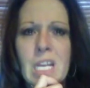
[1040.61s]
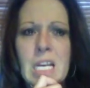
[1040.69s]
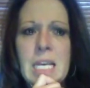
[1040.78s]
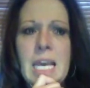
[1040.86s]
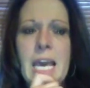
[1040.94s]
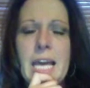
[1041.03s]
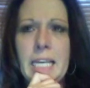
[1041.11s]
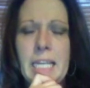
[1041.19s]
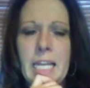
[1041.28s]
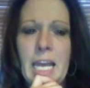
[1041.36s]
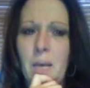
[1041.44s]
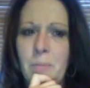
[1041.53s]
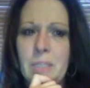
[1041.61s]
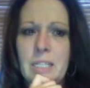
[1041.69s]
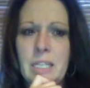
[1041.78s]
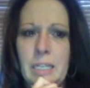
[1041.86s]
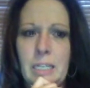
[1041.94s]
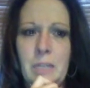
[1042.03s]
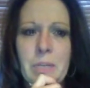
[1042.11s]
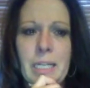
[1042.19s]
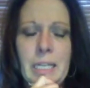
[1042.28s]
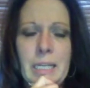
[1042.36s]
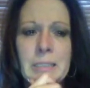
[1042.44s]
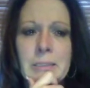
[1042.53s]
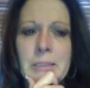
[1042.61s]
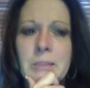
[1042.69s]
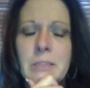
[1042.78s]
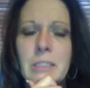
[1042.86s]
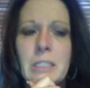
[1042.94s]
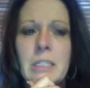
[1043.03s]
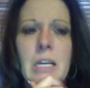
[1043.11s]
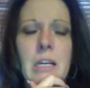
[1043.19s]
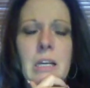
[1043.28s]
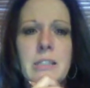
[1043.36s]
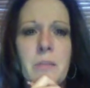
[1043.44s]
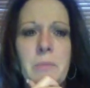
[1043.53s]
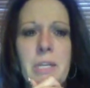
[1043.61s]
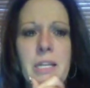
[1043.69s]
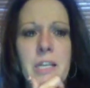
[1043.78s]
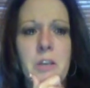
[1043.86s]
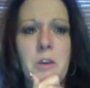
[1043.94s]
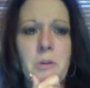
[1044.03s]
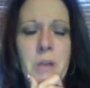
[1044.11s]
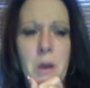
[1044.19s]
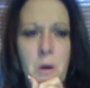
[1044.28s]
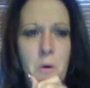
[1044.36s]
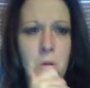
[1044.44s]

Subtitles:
And it can happen to anybody. Somebody that you know